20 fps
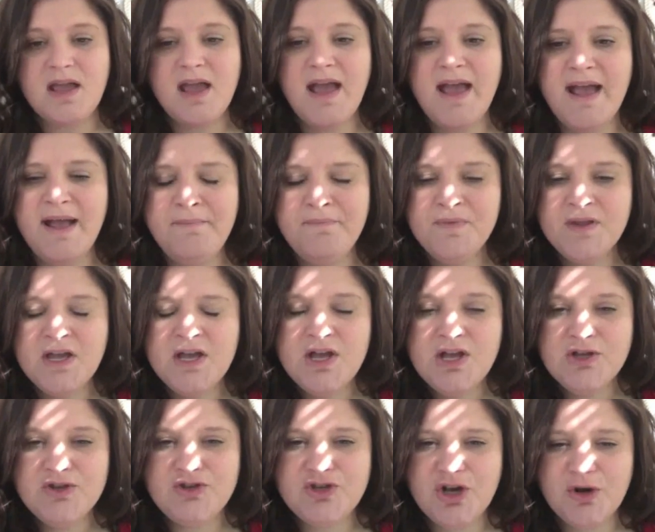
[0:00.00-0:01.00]
Um,
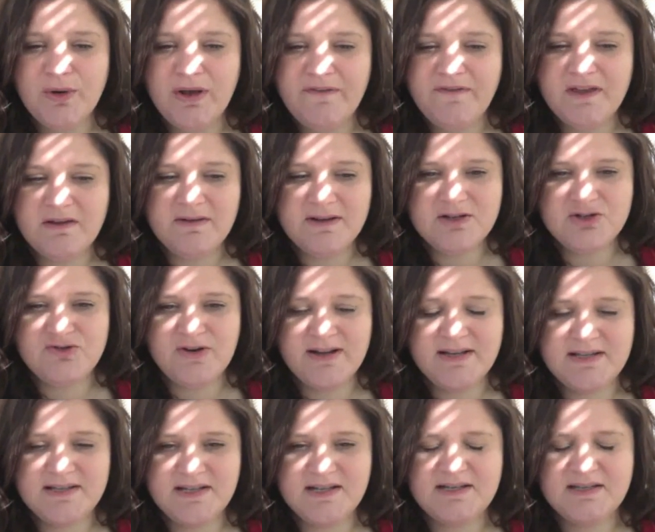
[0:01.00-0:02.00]
so if you're
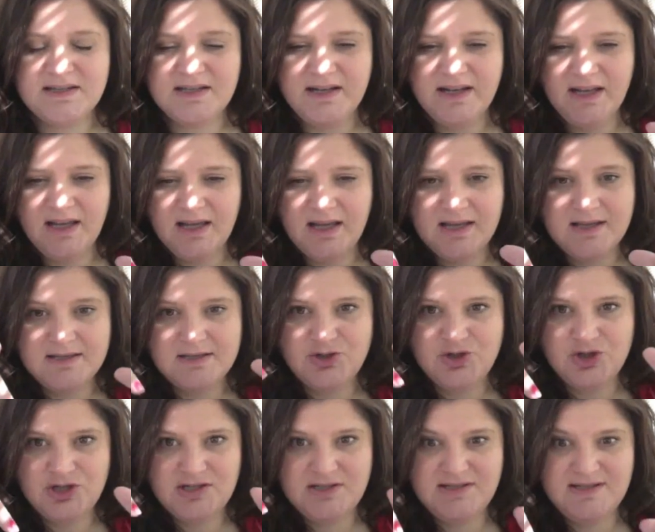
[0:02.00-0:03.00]
interested, the link is
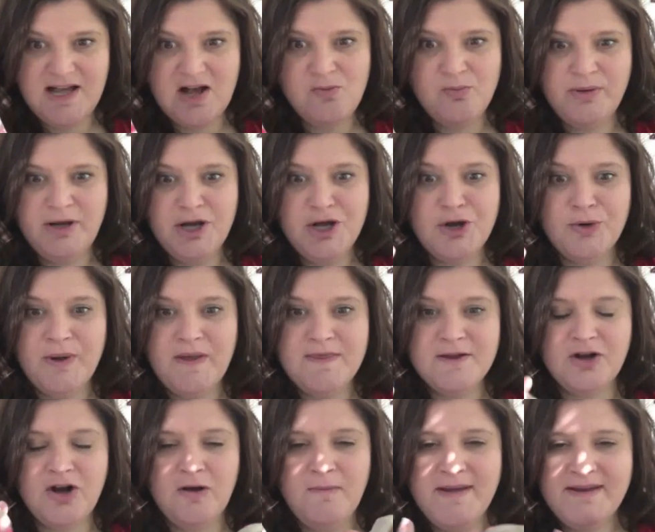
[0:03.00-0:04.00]
just down below in
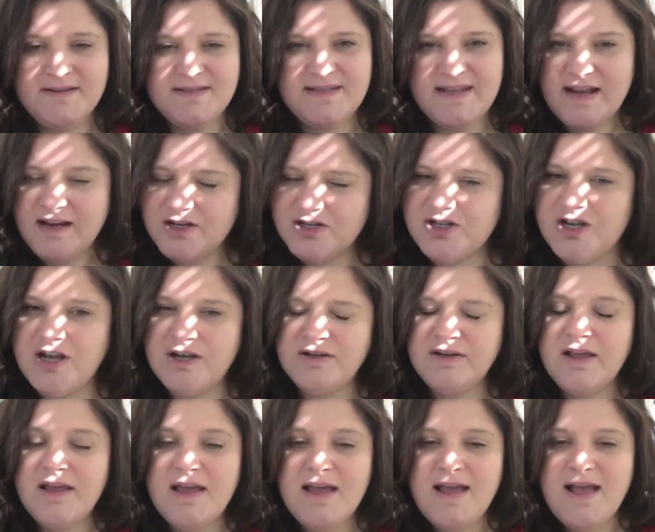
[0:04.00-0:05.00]
the comments
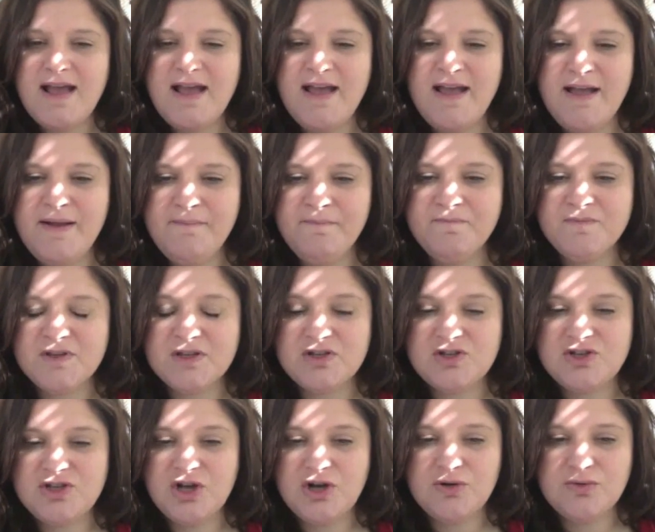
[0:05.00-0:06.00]
section. Um,
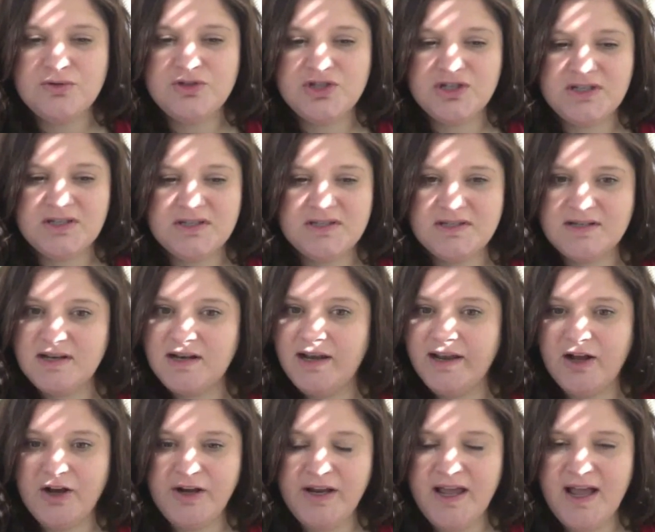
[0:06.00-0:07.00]
so just
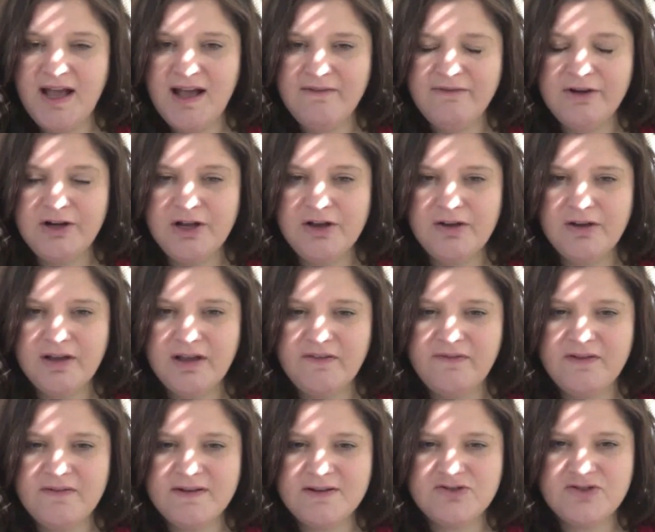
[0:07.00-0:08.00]
click on it, have a look.
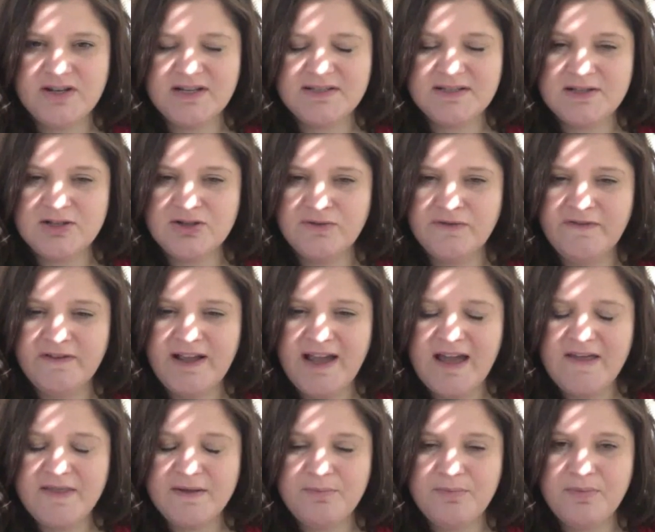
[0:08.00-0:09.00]
If you're interested, don't
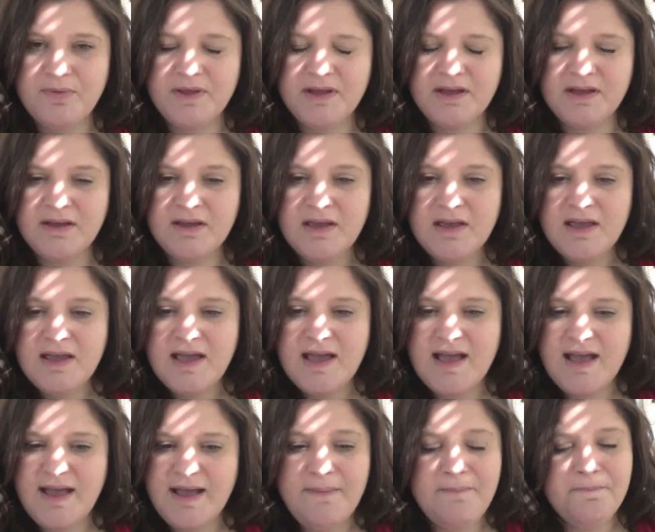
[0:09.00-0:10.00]
forget the the
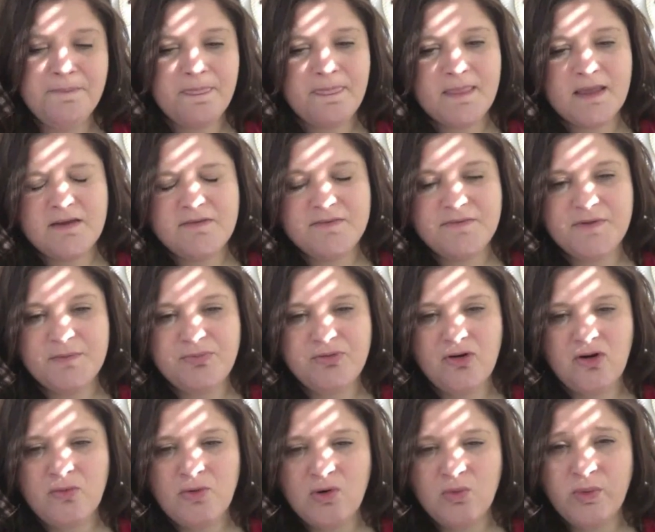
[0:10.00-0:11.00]
um, the
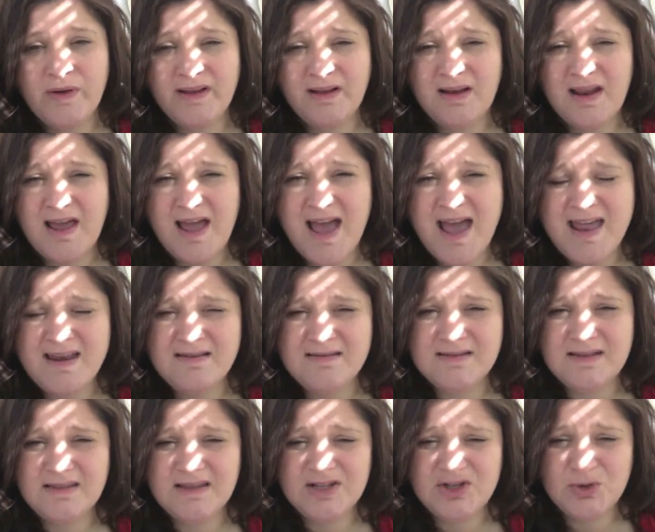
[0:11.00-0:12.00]
promo will
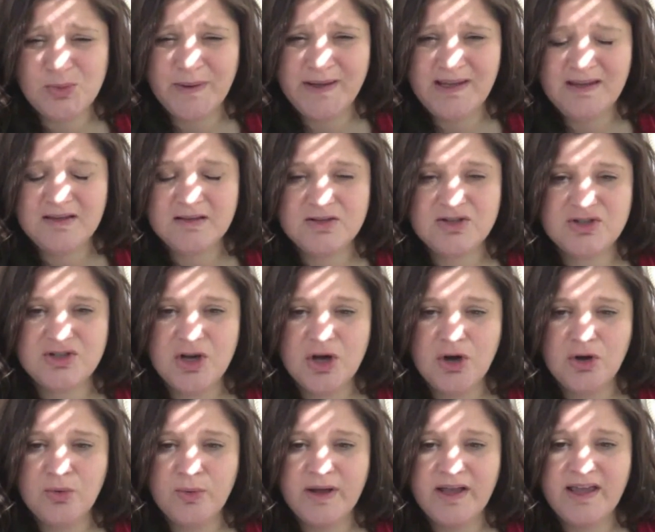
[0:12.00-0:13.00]
end this week,
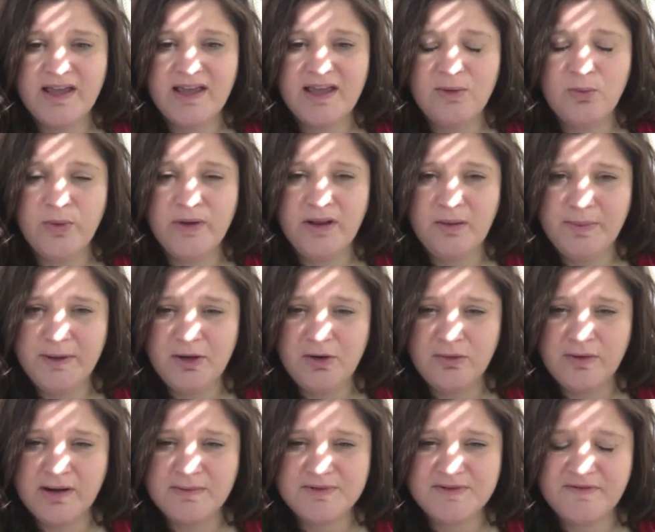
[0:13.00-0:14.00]
so it will be
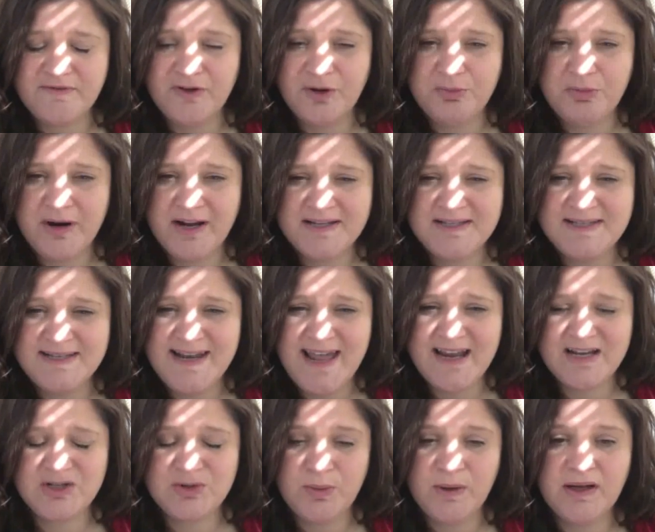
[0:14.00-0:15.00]
going up to full price
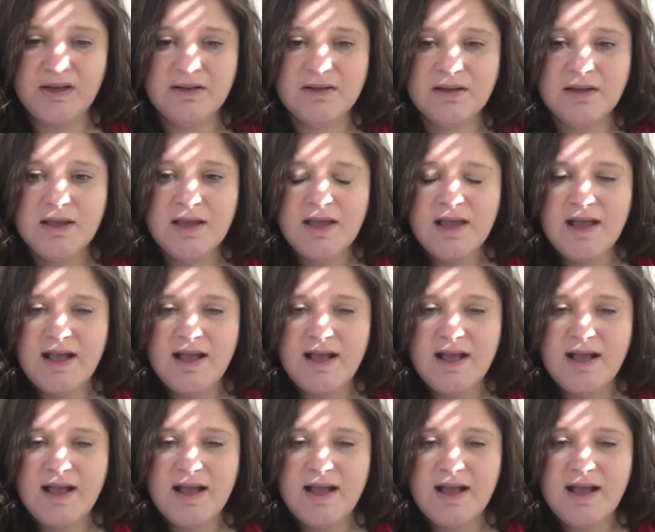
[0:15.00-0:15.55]
next week.